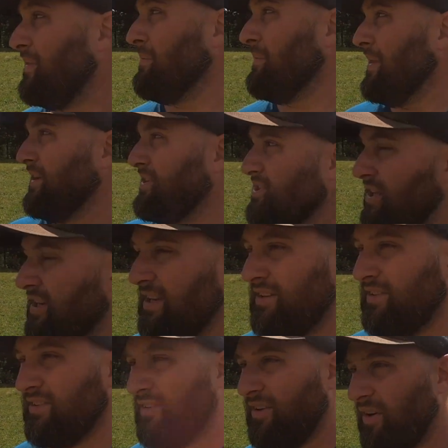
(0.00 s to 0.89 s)
Meat
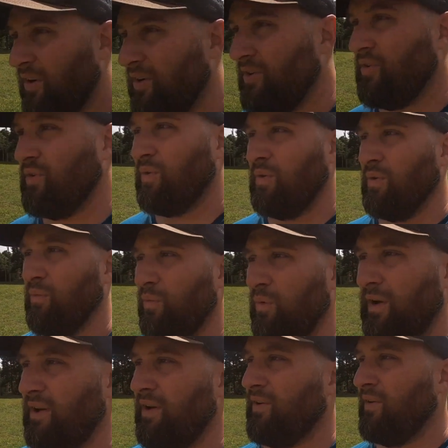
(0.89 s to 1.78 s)
chickens are doing
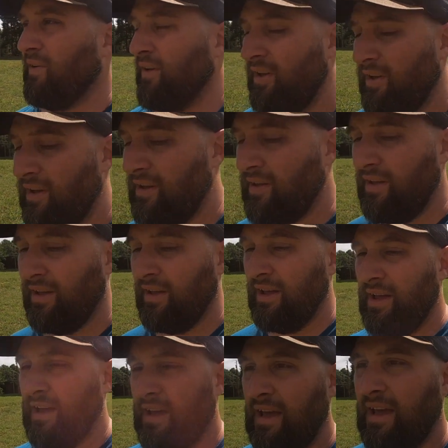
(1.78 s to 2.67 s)
well
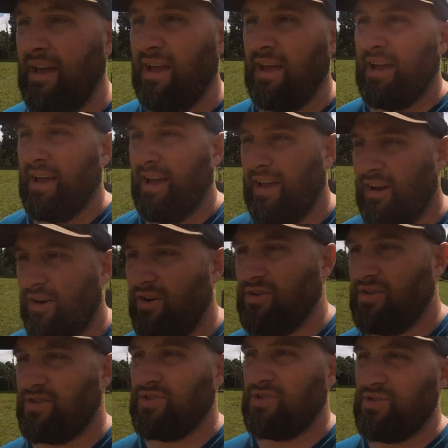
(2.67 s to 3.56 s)
and
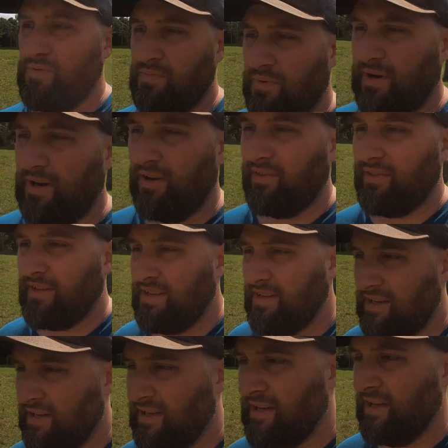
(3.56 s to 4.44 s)
are super
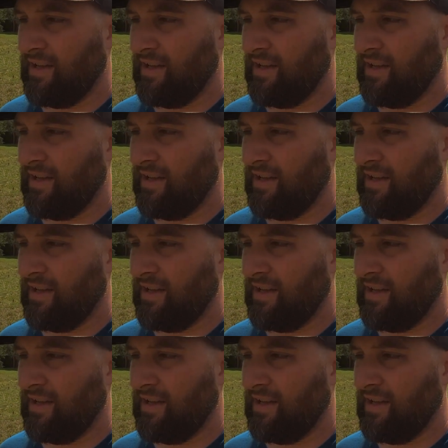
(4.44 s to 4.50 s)
healthy.